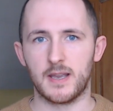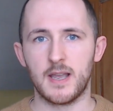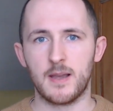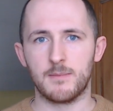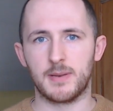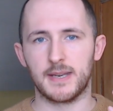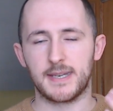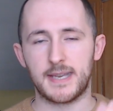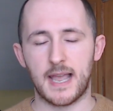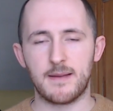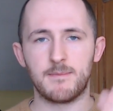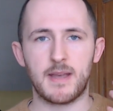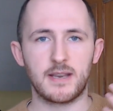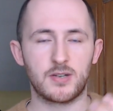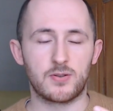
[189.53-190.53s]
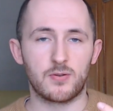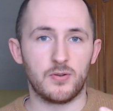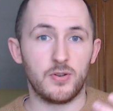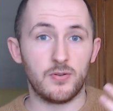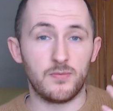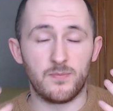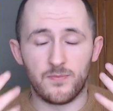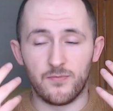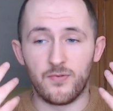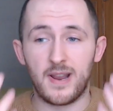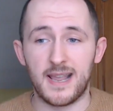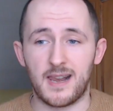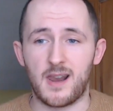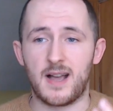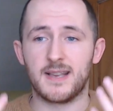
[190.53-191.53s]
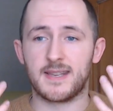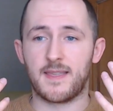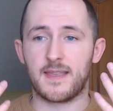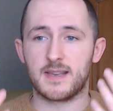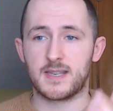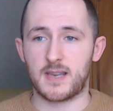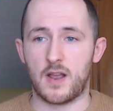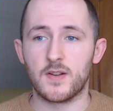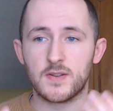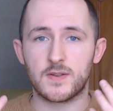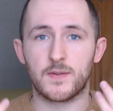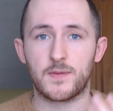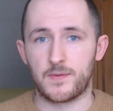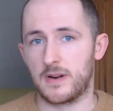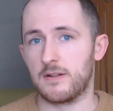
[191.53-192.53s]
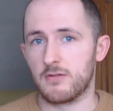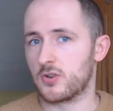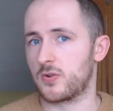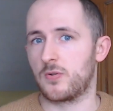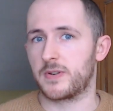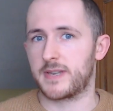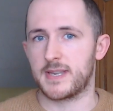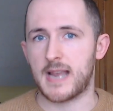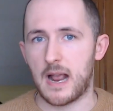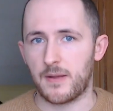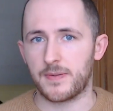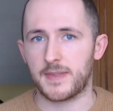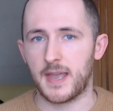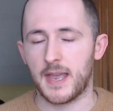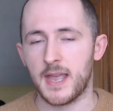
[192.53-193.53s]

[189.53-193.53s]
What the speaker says: But again, make sure you realize that there's tons of free resources out there.